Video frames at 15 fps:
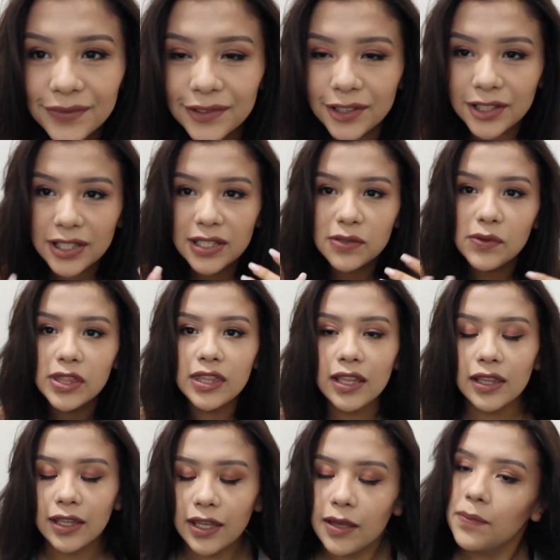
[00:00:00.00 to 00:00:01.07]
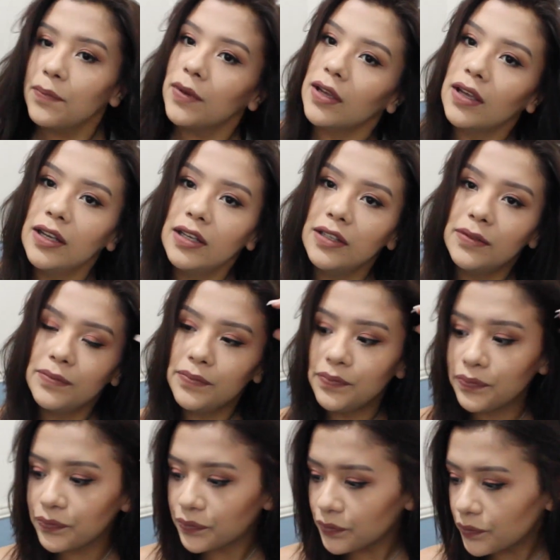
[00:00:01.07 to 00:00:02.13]
So this is with the lip.
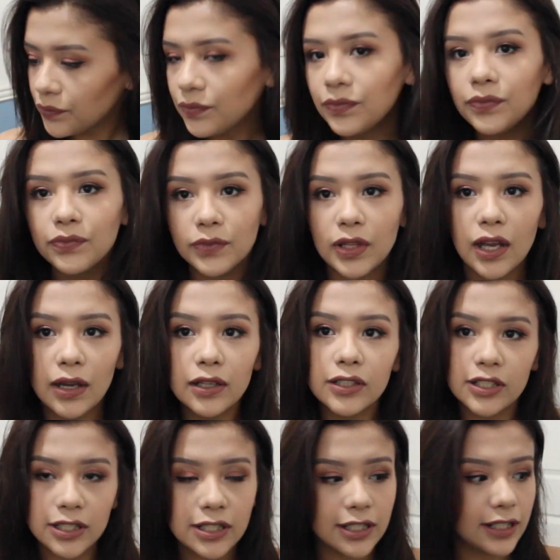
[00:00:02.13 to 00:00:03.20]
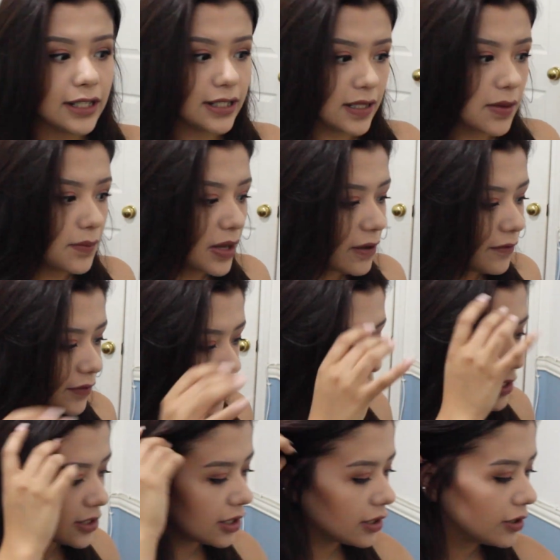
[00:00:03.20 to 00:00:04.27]
I just, you know, set my
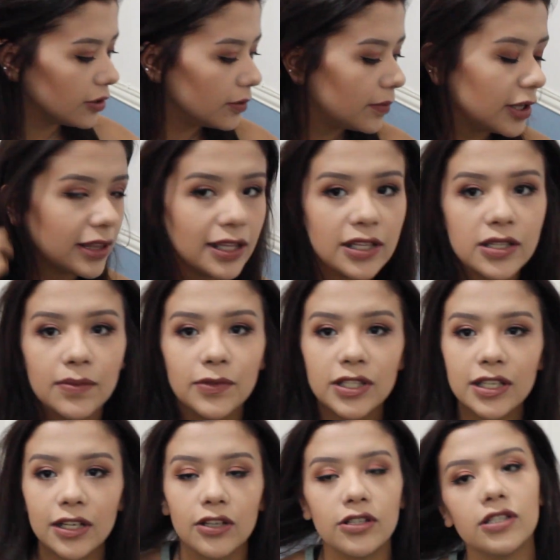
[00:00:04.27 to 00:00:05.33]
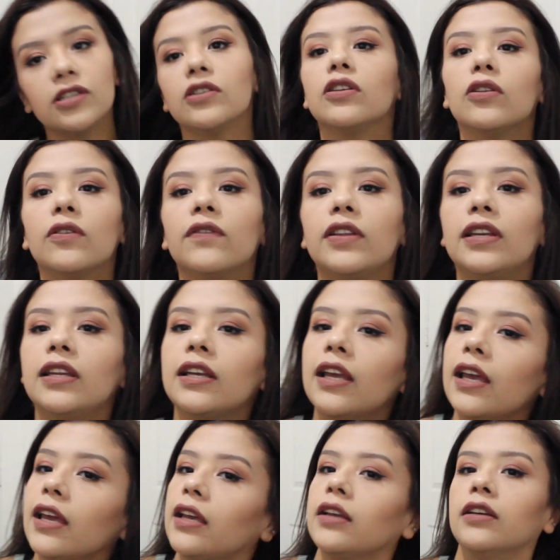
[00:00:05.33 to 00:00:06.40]
face. Y'all know about this. I'm just gonna use the Urban
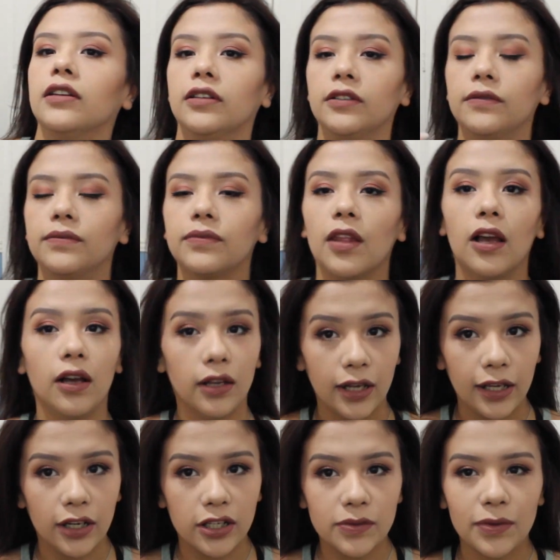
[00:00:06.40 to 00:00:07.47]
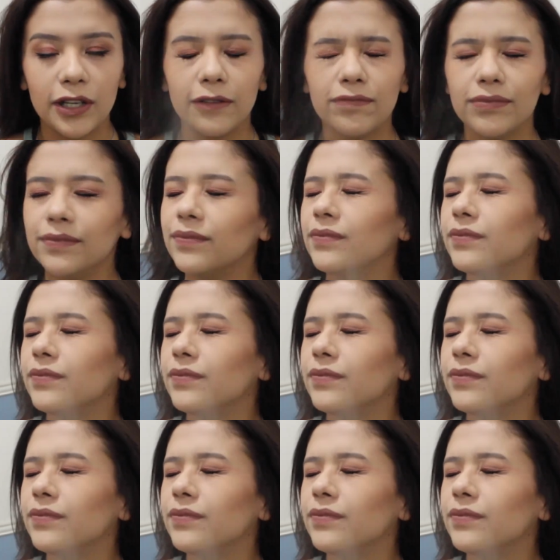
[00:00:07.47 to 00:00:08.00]
Decay on Eiders, babe.